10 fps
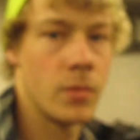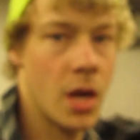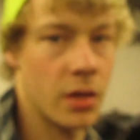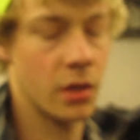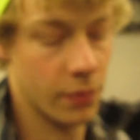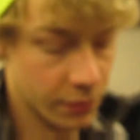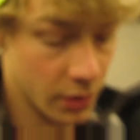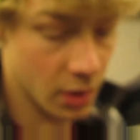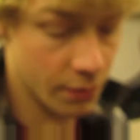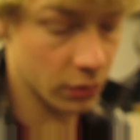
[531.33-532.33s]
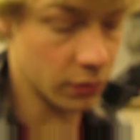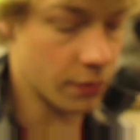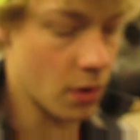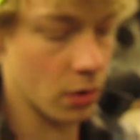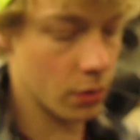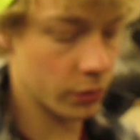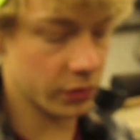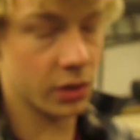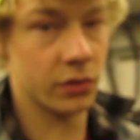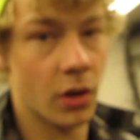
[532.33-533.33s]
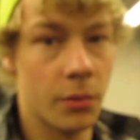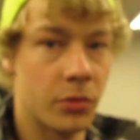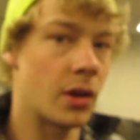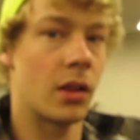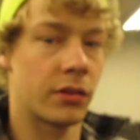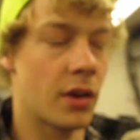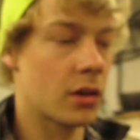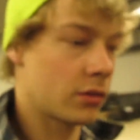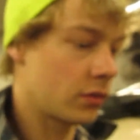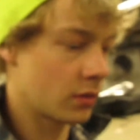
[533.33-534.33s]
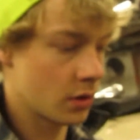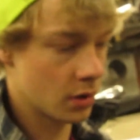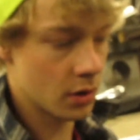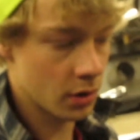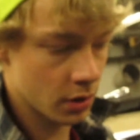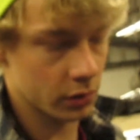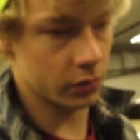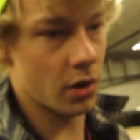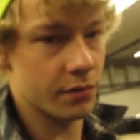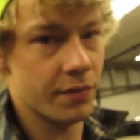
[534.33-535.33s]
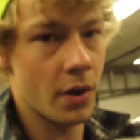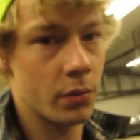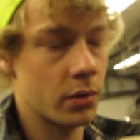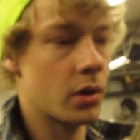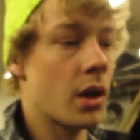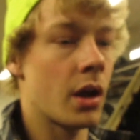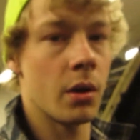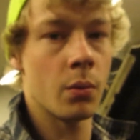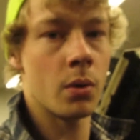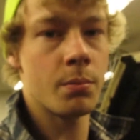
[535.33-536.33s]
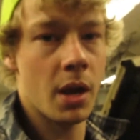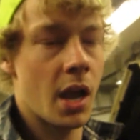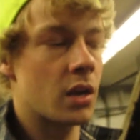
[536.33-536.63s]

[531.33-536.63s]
yeah, definitely give us a follow. CD Thompson LSX, Ron Fountain at One Bad